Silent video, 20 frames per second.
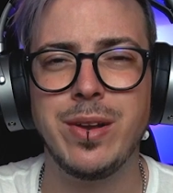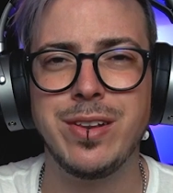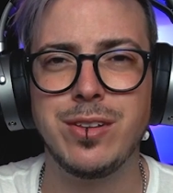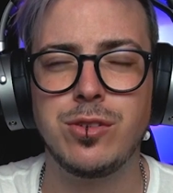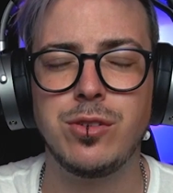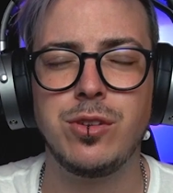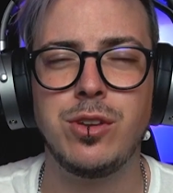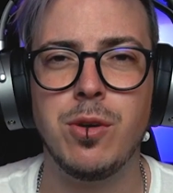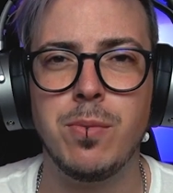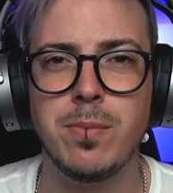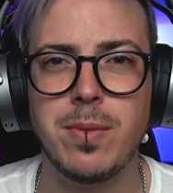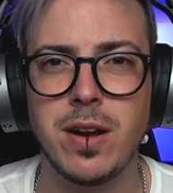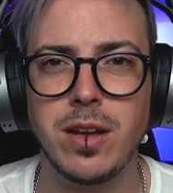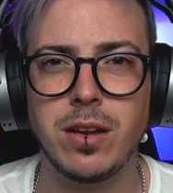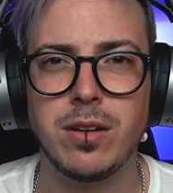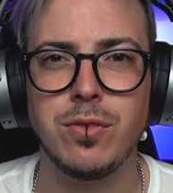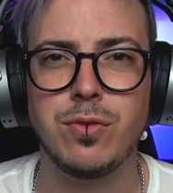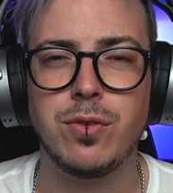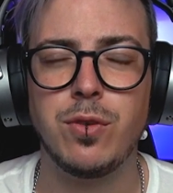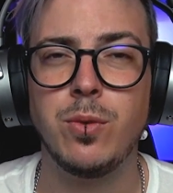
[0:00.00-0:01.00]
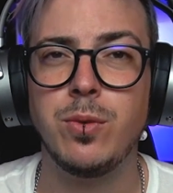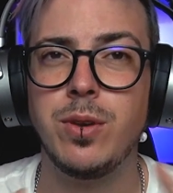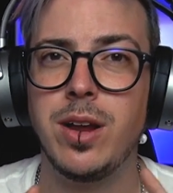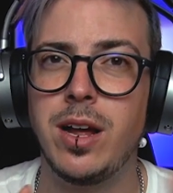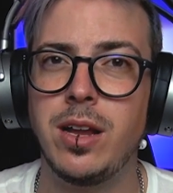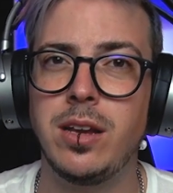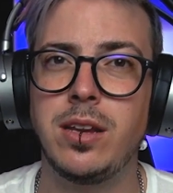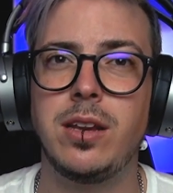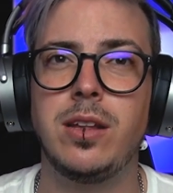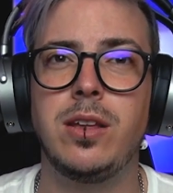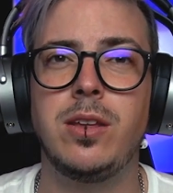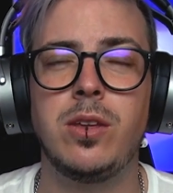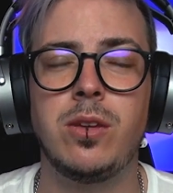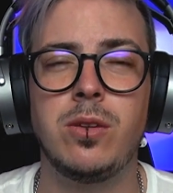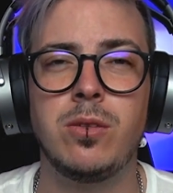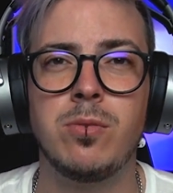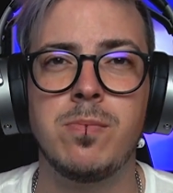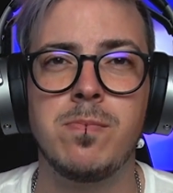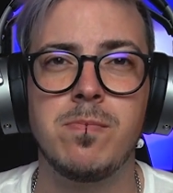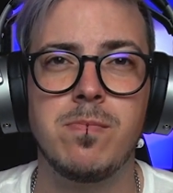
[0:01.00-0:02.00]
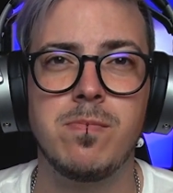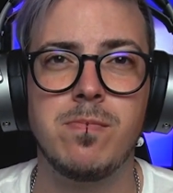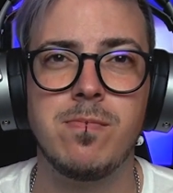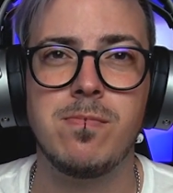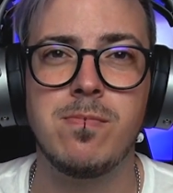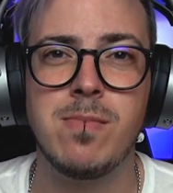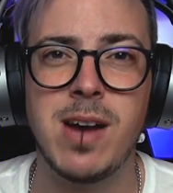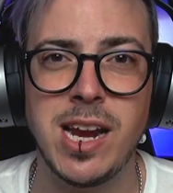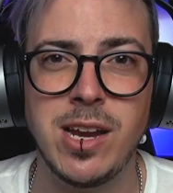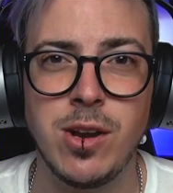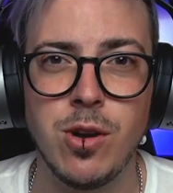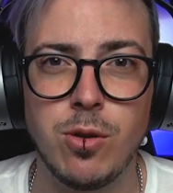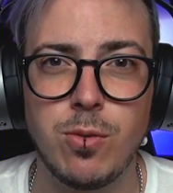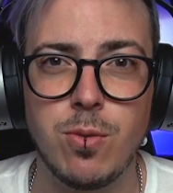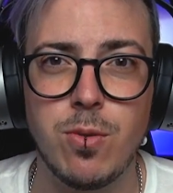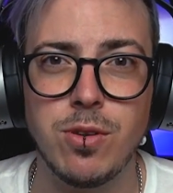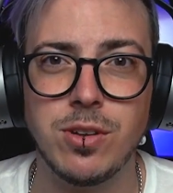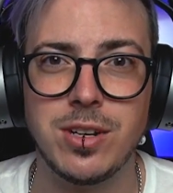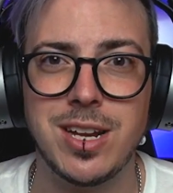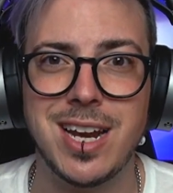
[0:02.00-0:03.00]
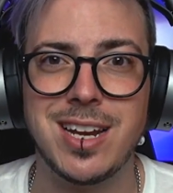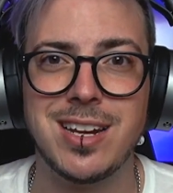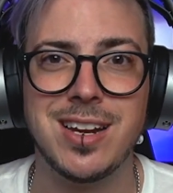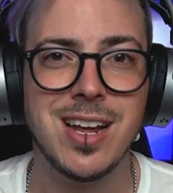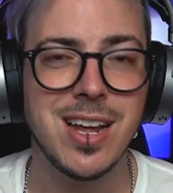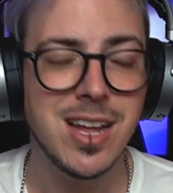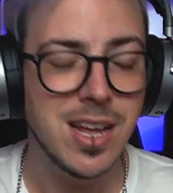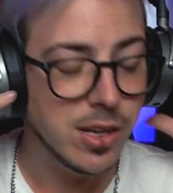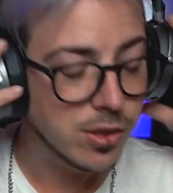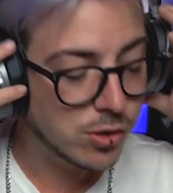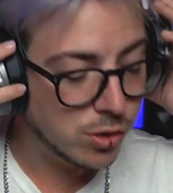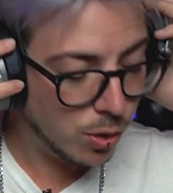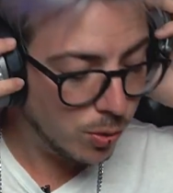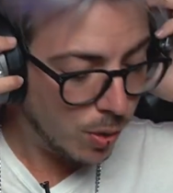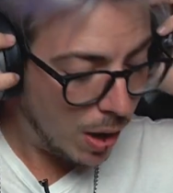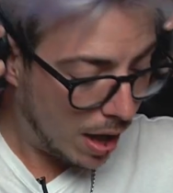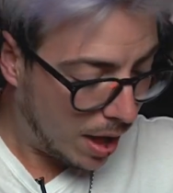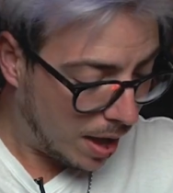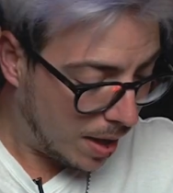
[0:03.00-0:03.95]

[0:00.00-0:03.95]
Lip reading: into your microphone and you might not want that. So